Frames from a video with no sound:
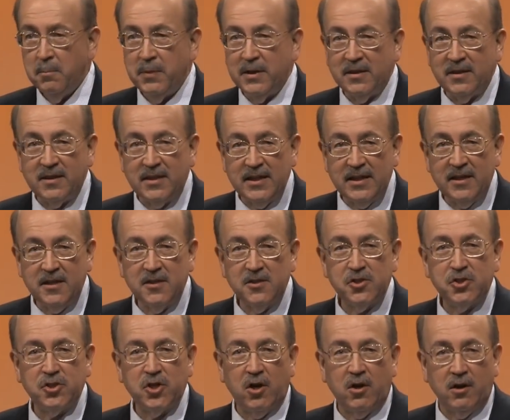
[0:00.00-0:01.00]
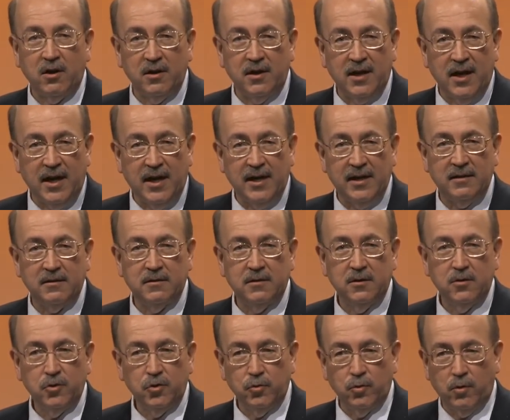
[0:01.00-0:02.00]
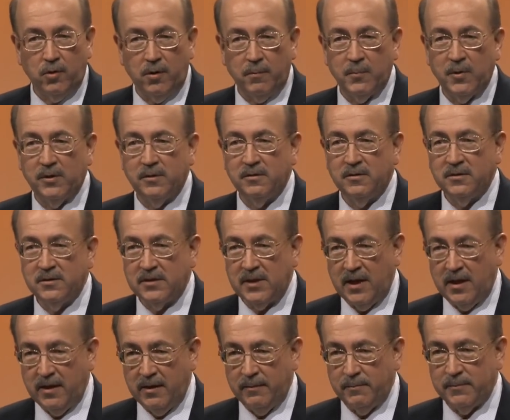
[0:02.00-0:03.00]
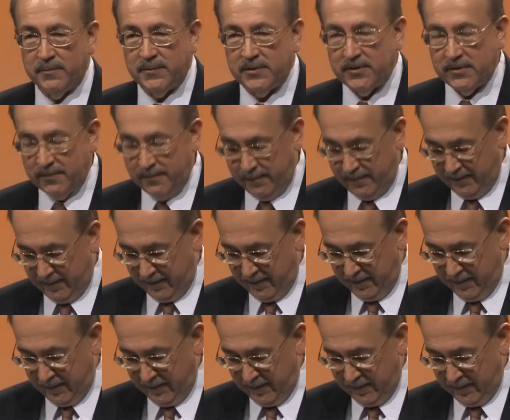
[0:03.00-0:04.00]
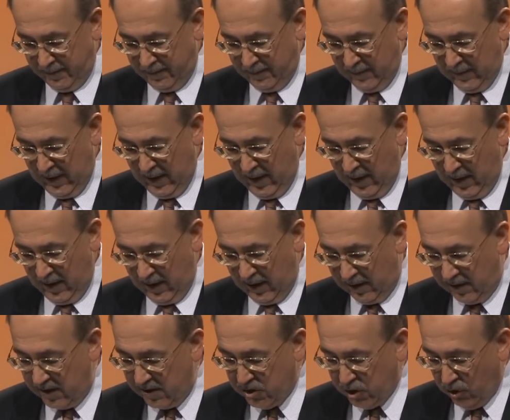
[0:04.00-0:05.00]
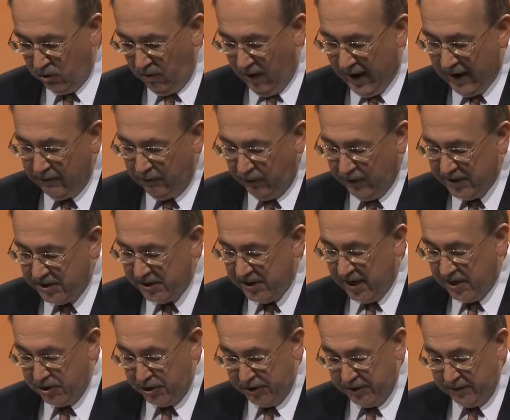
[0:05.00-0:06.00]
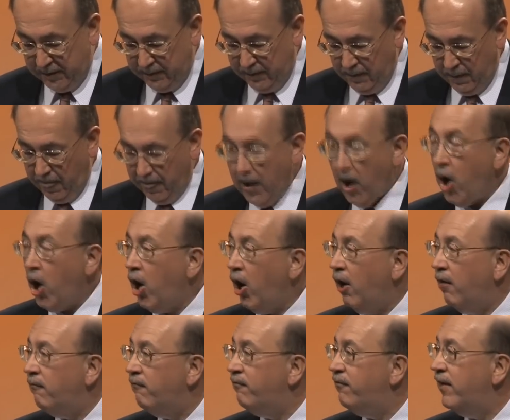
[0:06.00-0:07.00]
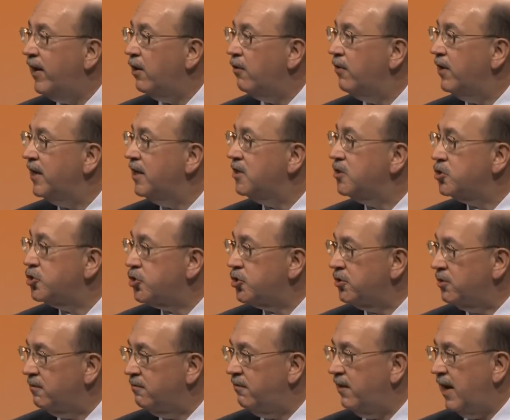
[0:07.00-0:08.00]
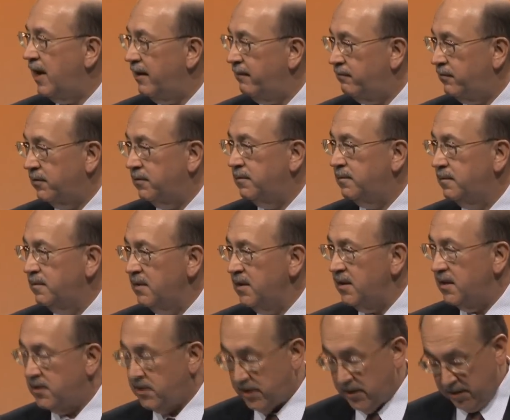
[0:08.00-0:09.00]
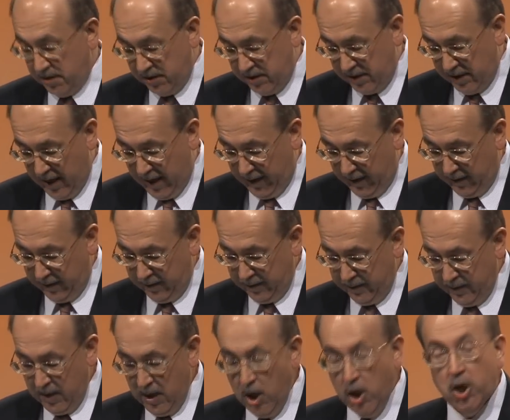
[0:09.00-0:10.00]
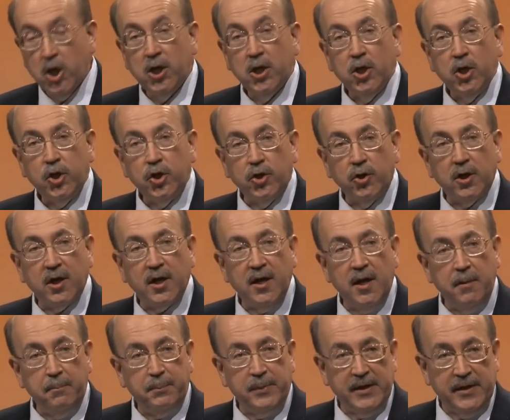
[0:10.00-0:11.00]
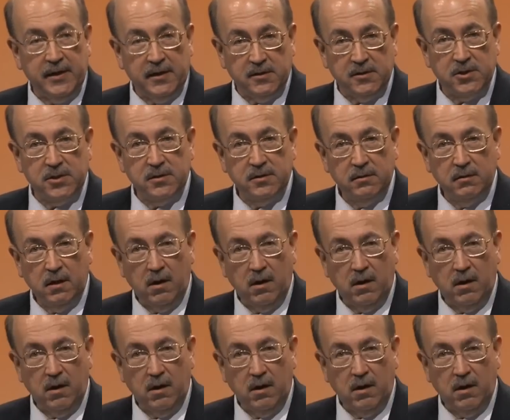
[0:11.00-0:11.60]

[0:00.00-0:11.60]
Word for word: But these are not normal times. In this grave recession, our very survival is at stake. Your companies